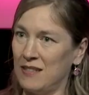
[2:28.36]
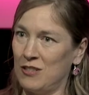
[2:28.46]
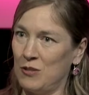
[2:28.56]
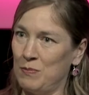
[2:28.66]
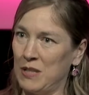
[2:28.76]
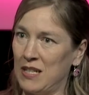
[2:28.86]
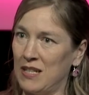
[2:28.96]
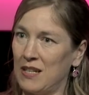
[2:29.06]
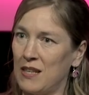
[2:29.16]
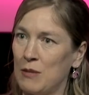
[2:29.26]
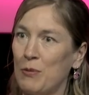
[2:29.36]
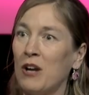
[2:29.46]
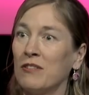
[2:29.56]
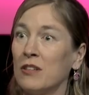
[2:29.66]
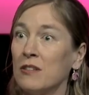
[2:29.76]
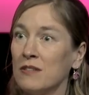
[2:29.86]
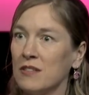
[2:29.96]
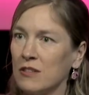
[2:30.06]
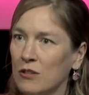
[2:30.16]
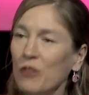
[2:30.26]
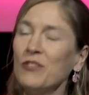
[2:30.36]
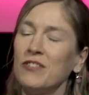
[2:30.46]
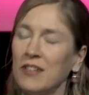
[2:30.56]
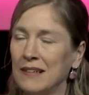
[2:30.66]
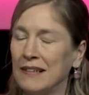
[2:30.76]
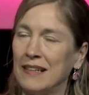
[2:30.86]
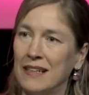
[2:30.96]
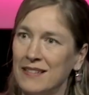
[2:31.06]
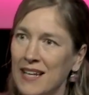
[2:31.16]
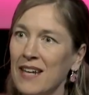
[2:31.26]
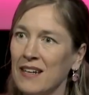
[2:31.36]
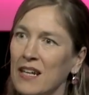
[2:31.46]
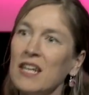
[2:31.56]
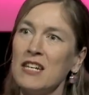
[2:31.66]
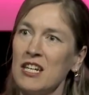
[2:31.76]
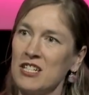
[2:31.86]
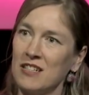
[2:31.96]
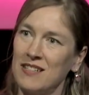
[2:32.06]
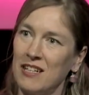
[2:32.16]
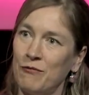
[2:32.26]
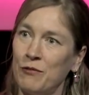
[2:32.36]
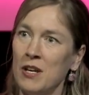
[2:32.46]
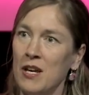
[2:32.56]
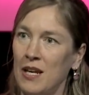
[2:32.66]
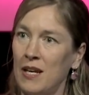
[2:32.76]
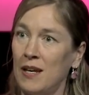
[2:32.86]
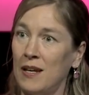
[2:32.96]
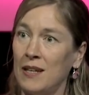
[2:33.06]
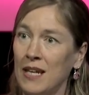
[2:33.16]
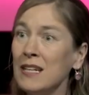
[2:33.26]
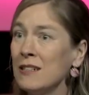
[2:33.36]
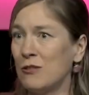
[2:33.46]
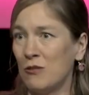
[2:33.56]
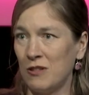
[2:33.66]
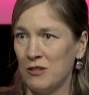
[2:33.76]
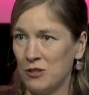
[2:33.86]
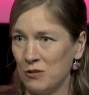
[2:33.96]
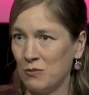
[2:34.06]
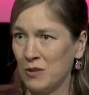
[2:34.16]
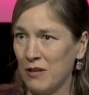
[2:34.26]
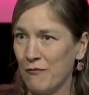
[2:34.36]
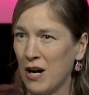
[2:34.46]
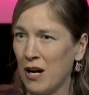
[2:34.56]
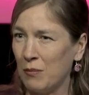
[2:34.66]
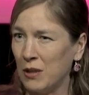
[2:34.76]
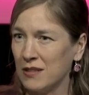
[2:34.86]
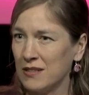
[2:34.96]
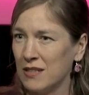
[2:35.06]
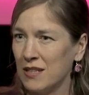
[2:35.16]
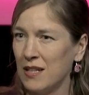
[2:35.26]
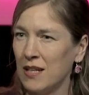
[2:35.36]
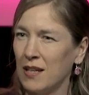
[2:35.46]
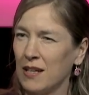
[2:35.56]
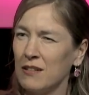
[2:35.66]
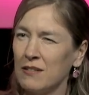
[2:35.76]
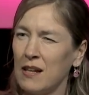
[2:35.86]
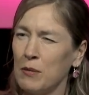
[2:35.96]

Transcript: to be the person constantly taking initiative into the new environment. Can you tell